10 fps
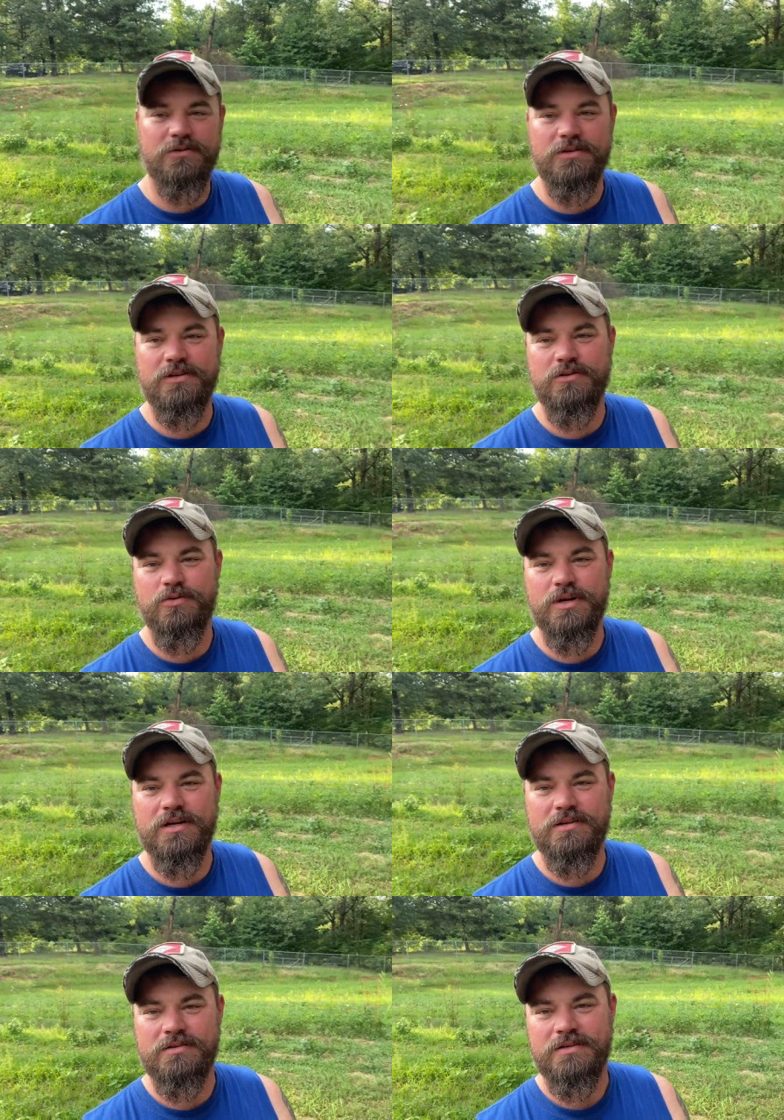a little
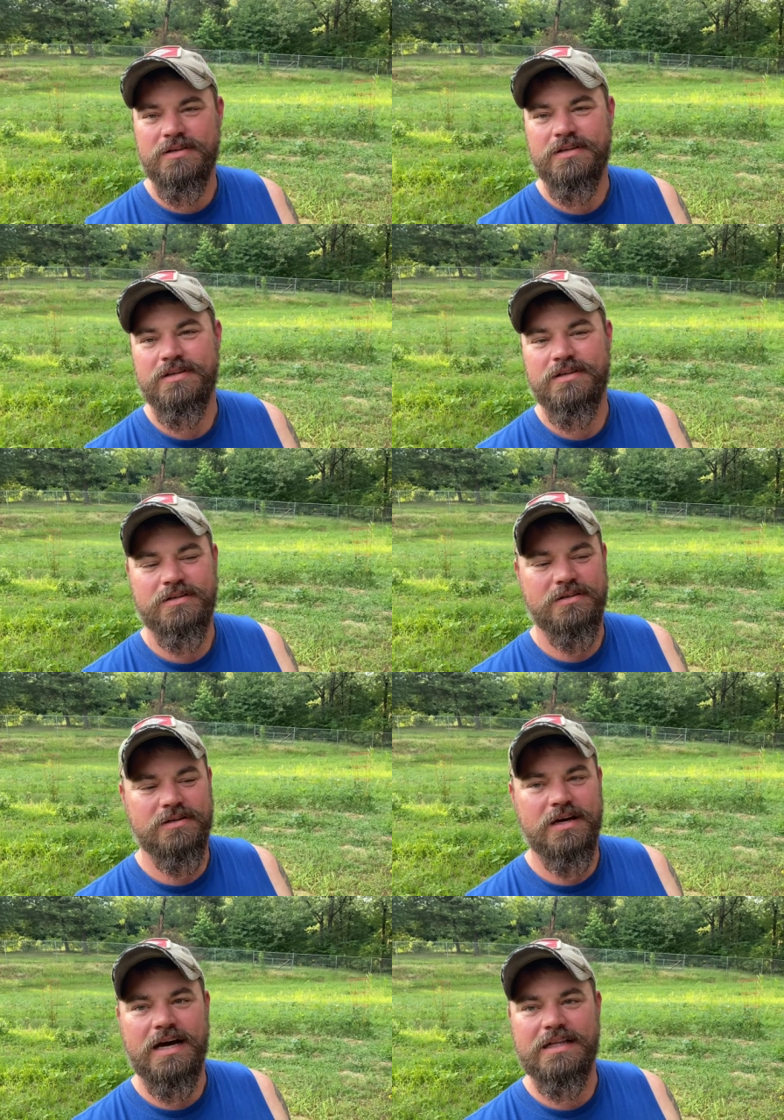quick
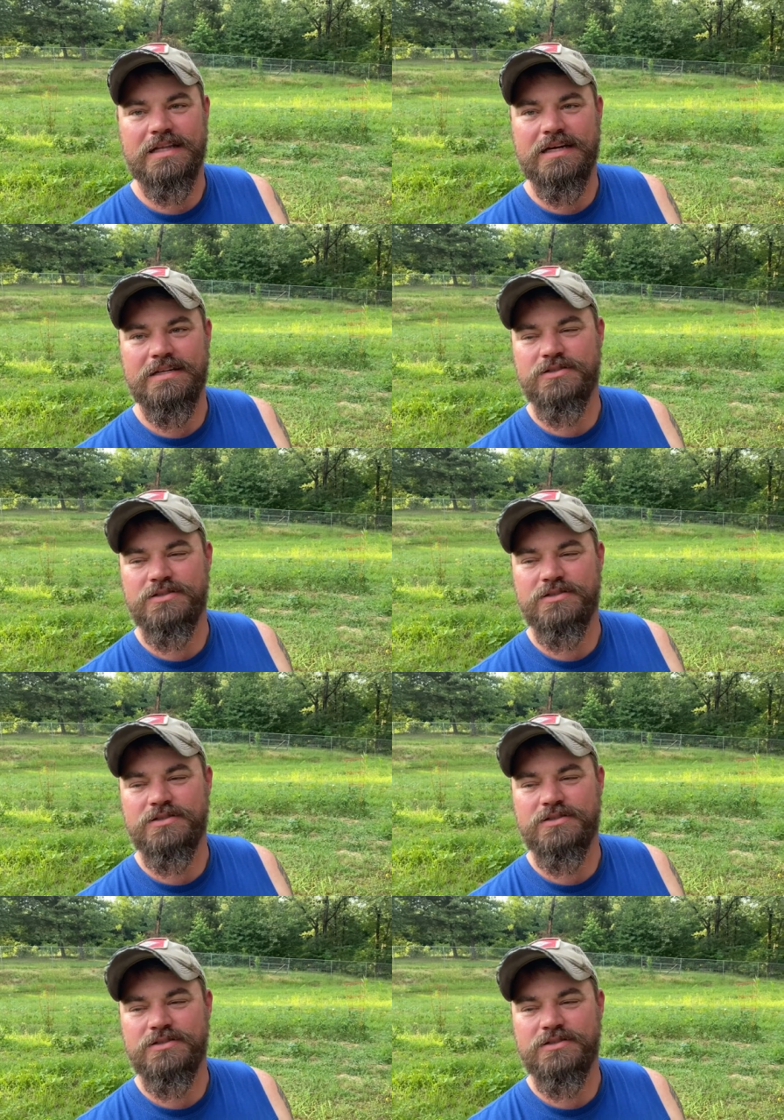highlighted